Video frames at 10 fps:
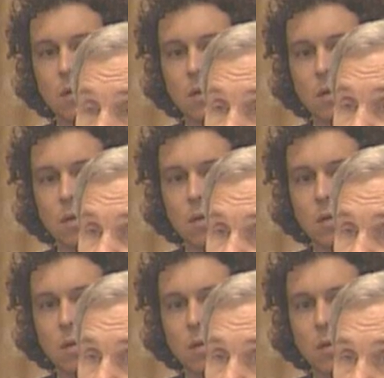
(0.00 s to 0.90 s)

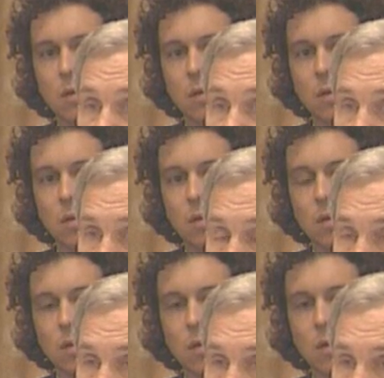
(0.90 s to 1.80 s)

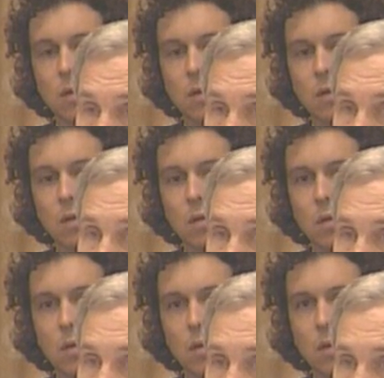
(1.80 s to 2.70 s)

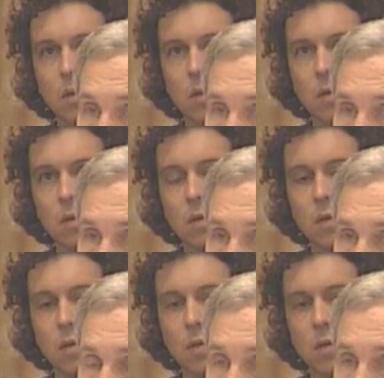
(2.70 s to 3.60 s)

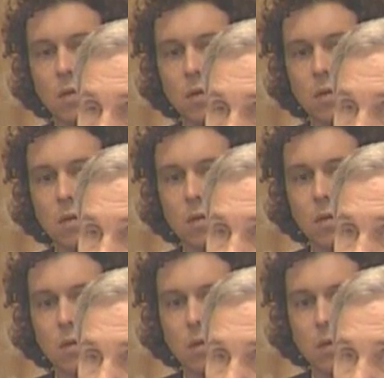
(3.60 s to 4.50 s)

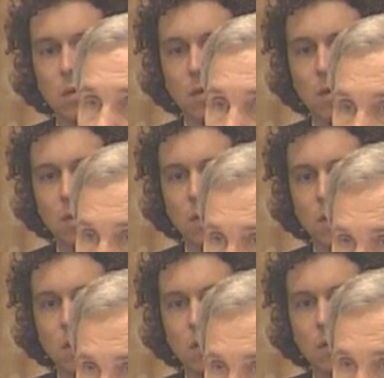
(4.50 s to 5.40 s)

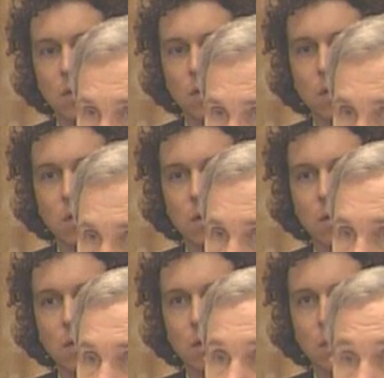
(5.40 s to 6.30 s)

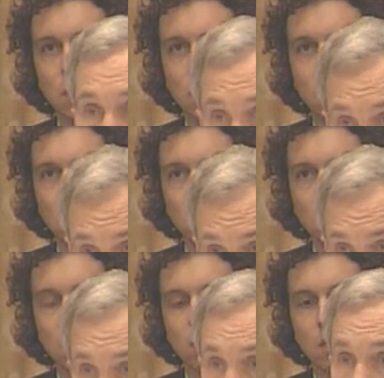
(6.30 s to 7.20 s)

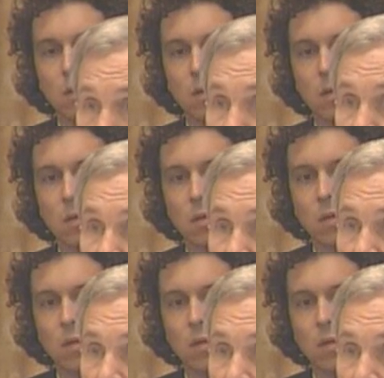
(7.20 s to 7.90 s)
No words are spoken by the person on screen.